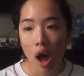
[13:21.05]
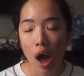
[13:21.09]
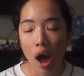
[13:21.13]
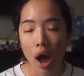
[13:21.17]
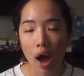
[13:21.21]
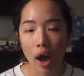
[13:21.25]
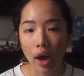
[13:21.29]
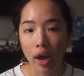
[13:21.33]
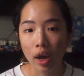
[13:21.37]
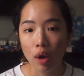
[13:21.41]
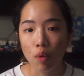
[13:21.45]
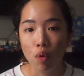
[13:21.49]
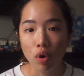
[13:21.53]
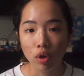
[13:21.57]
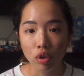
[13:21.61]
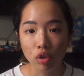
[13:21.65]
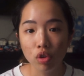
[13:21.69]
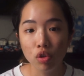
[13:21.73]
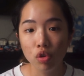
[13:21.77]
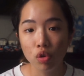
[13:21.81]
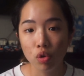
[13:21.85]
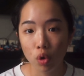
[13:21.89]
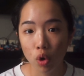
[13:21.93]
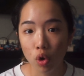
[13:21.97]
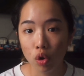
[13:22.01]
I want to
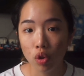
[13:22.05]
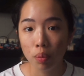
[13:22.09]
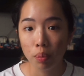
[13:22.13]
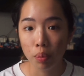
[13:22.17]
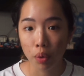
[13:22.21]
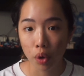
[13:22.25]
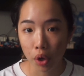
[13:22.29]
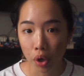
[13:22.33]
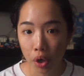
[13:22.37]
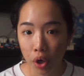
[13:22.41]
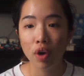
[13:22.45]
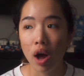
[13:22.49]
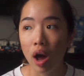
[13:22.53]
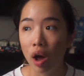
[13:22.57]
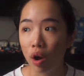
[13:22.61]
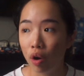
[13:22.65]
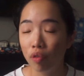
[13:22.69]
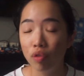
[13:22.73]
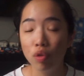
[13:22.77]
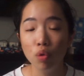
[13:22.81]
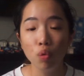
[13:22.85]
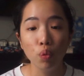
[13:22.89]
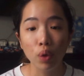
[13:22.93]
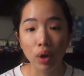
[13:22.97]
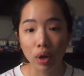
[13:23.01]
throw the book out of
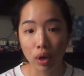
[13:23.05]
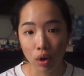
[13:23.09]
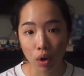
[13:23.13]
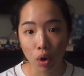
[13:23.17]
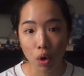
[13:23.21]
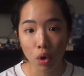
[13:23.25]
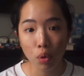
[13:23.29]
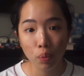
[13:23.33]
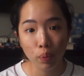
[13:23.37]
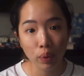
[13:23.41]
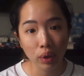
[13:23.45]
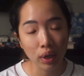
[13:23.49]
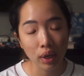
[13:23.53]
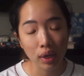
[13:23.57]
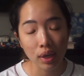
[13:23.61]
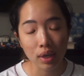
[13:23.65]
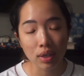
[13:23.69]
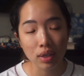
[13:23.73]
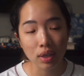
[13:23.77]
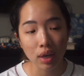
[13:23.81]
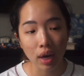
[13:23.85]
the window because